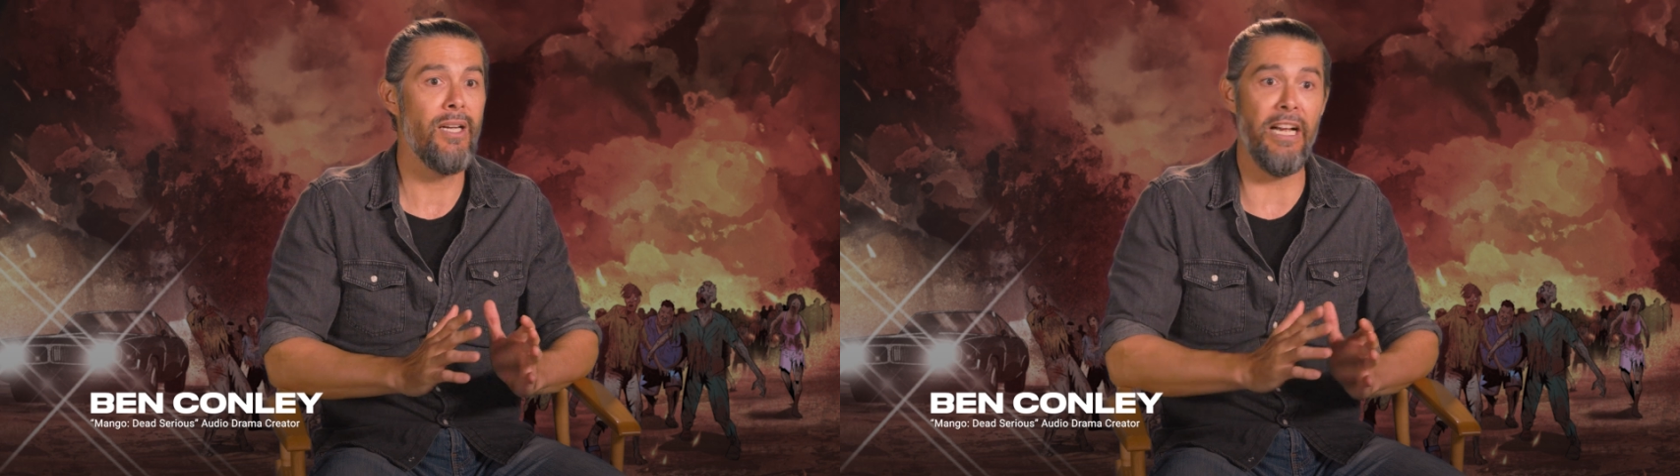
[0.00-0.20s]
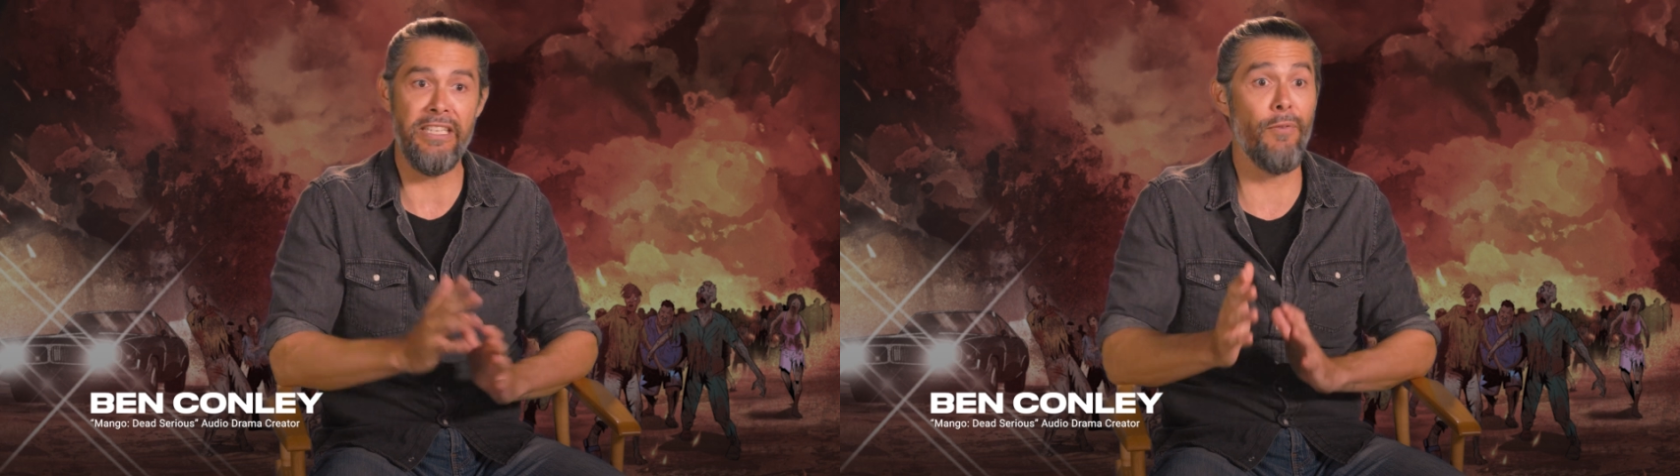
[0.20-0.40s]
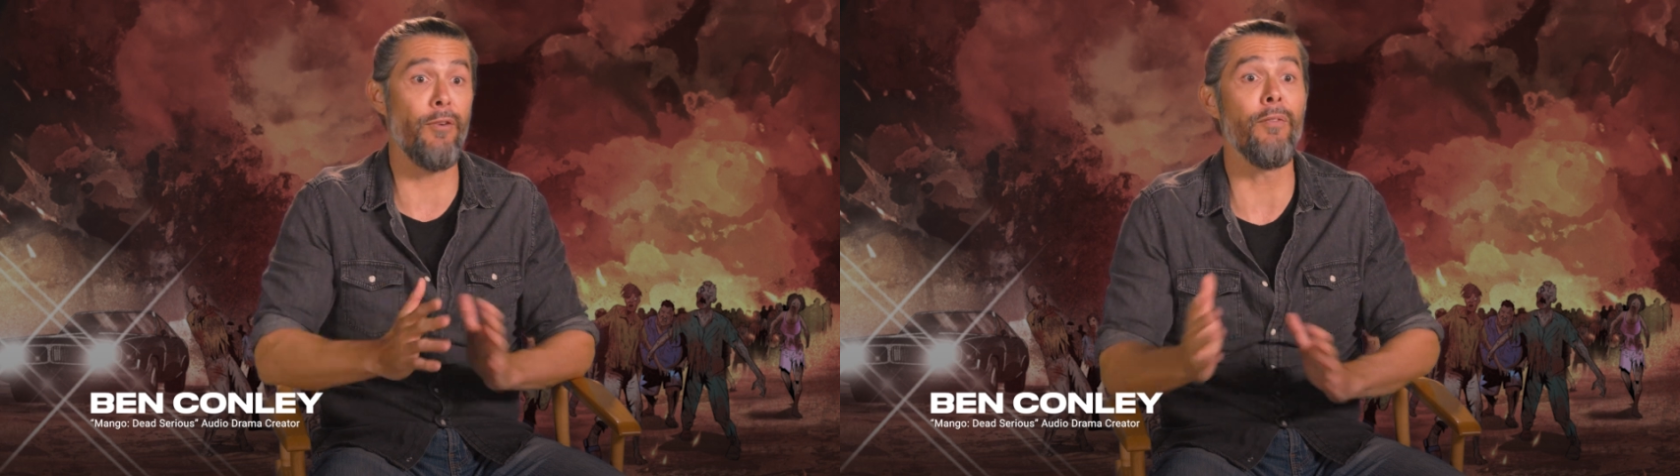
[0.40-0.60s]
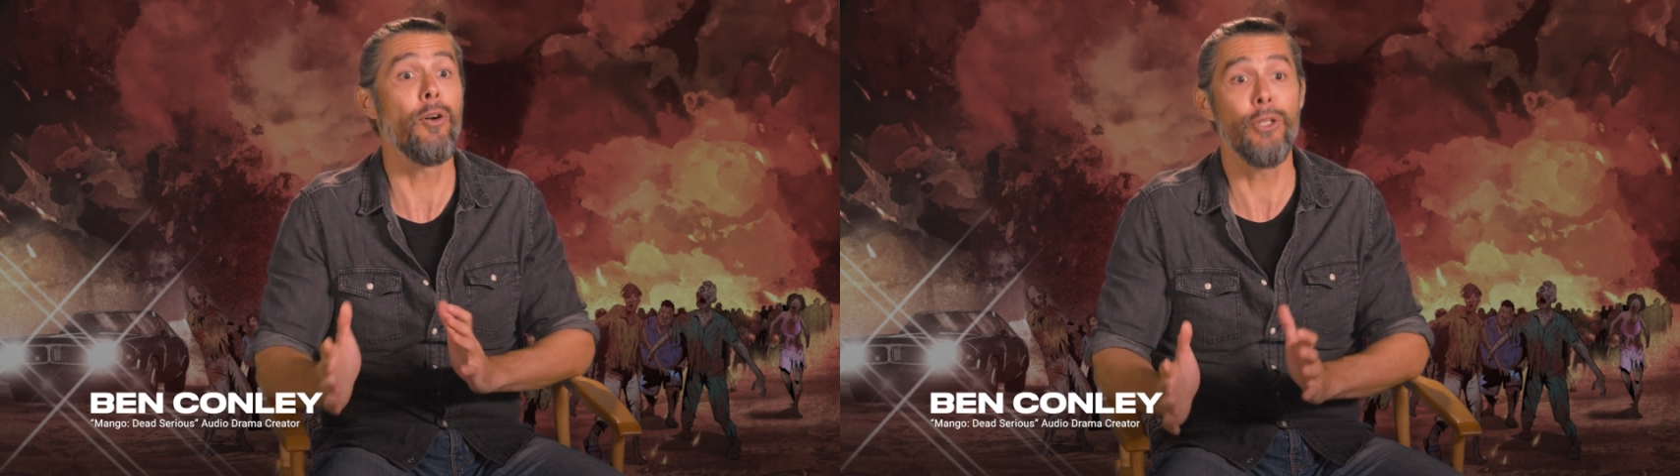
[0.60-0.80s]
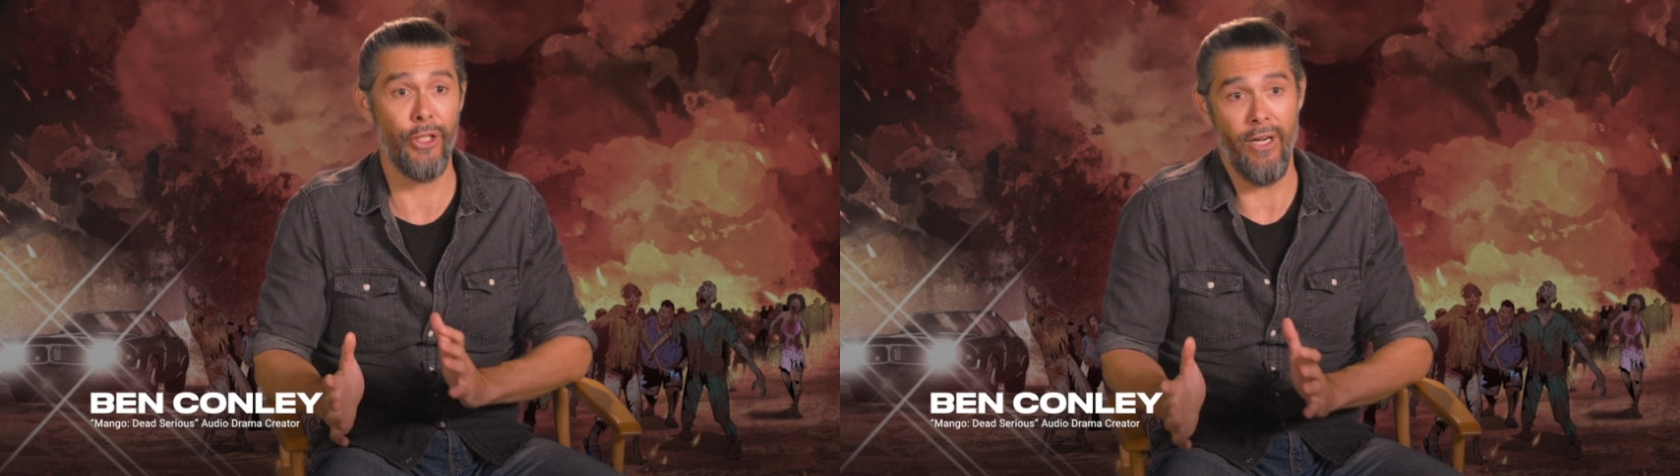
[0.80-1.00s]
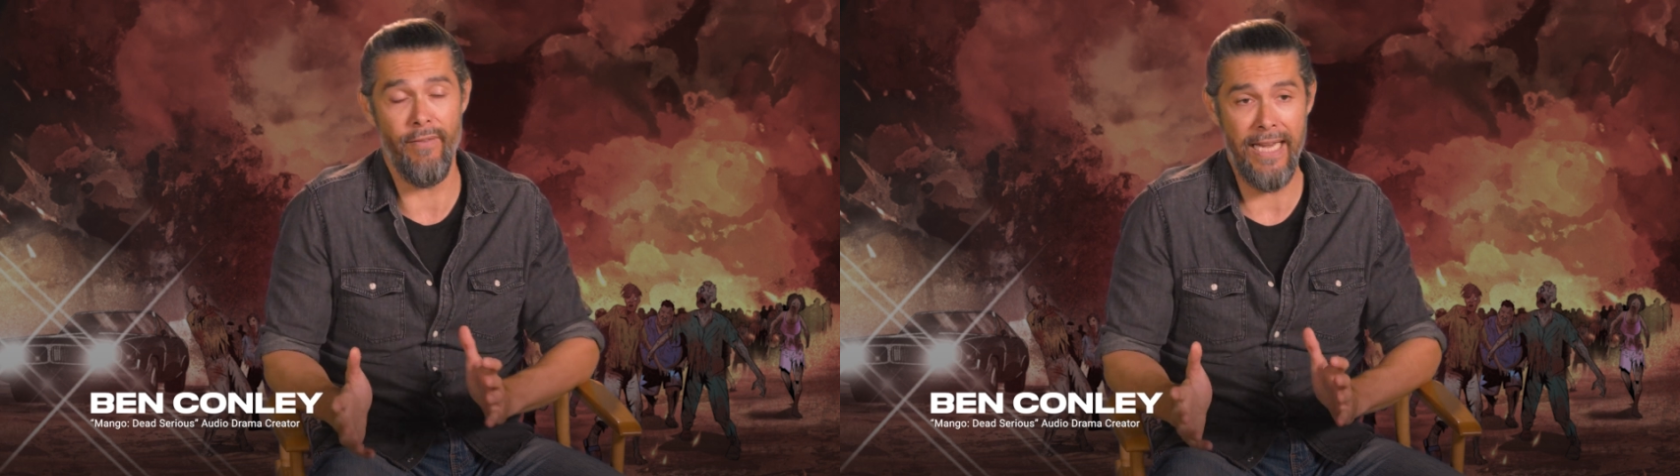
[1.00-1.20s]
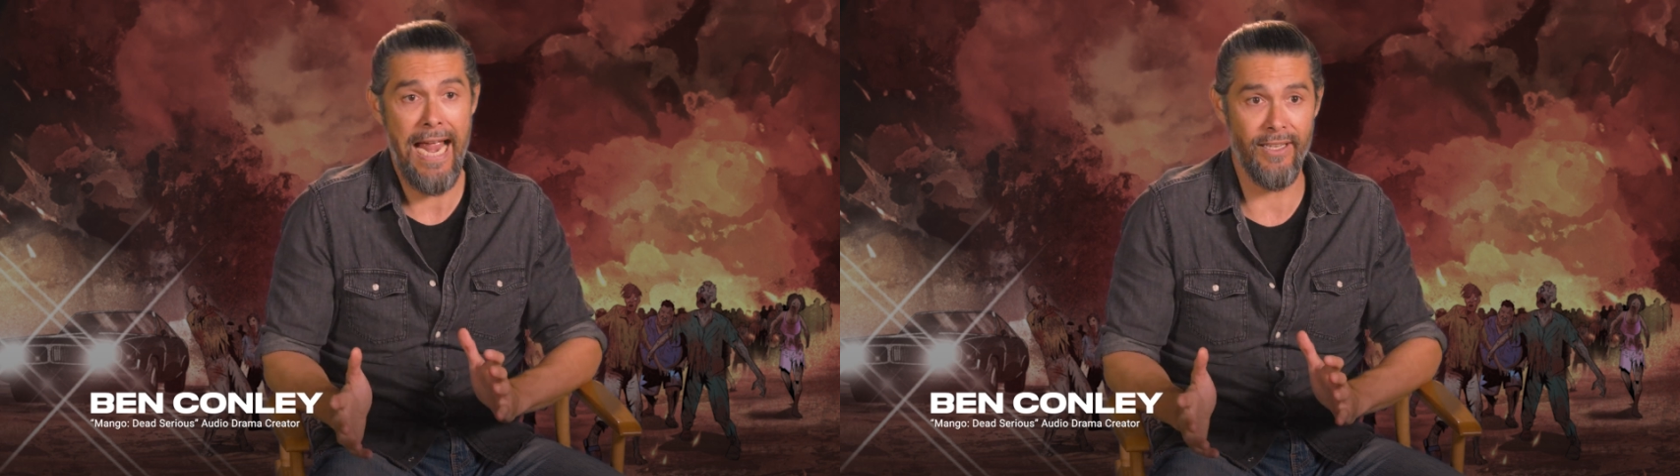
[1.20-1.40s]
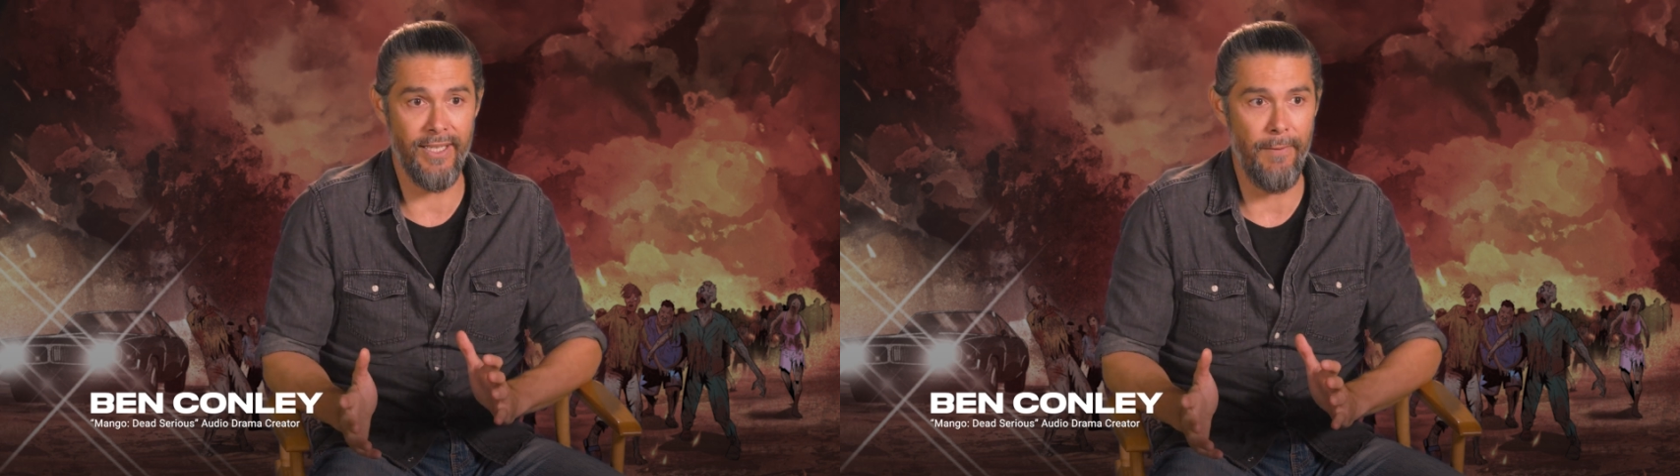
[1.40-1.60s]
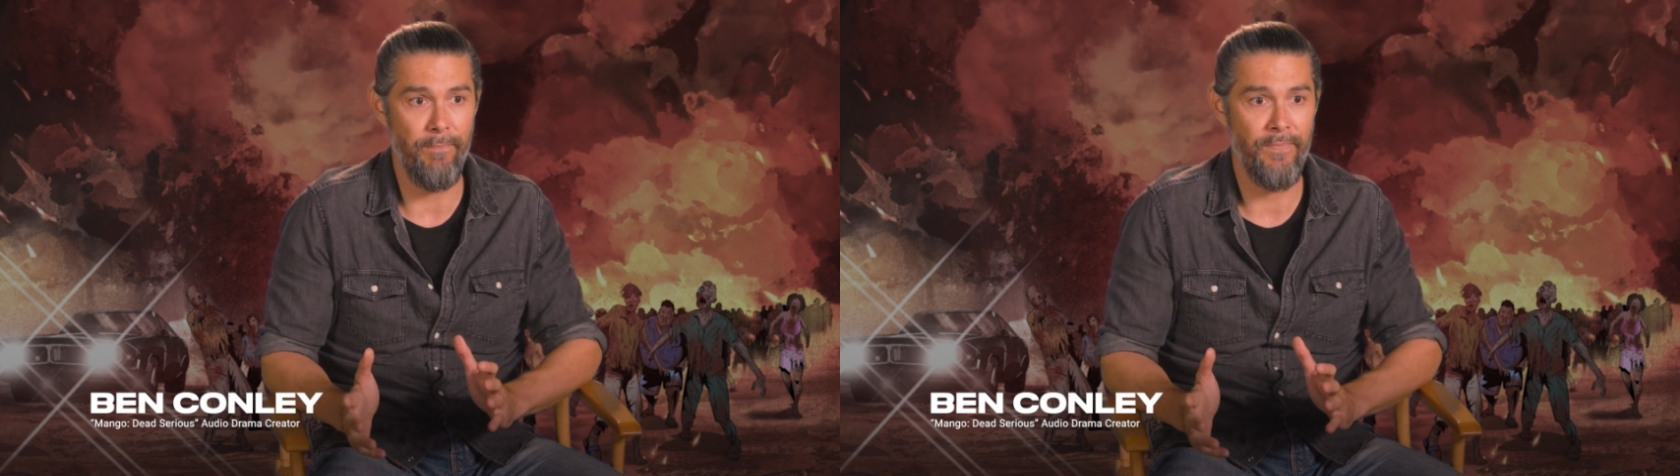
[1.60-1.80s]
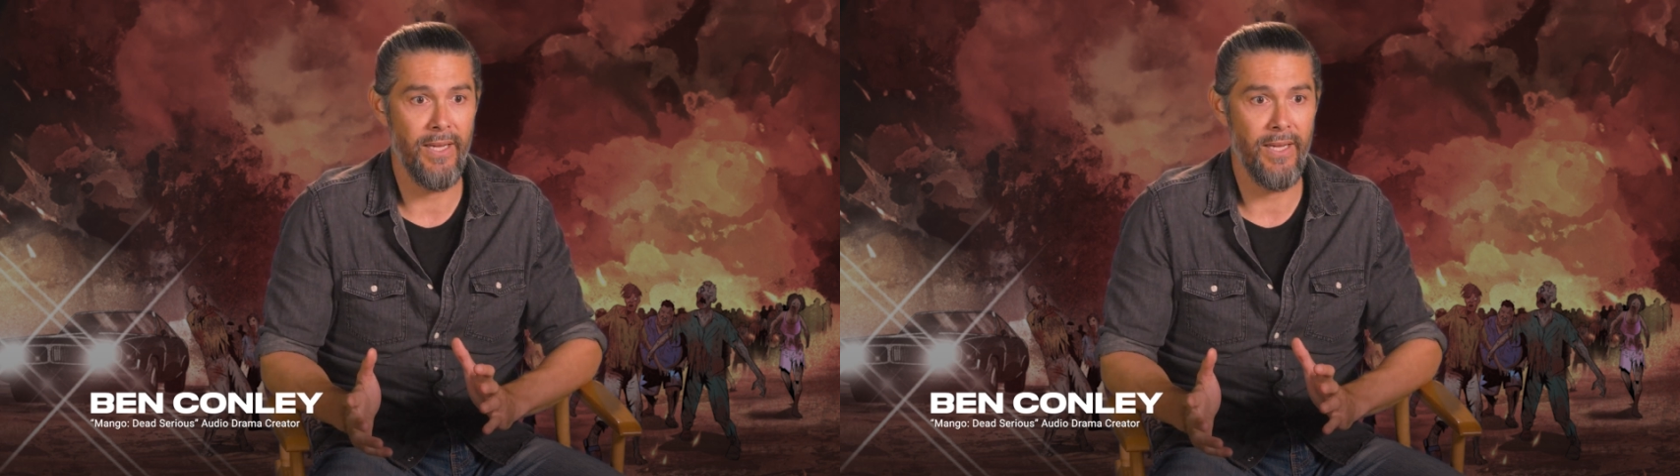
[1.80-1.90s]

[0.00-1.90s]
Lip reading: a different version of the accent.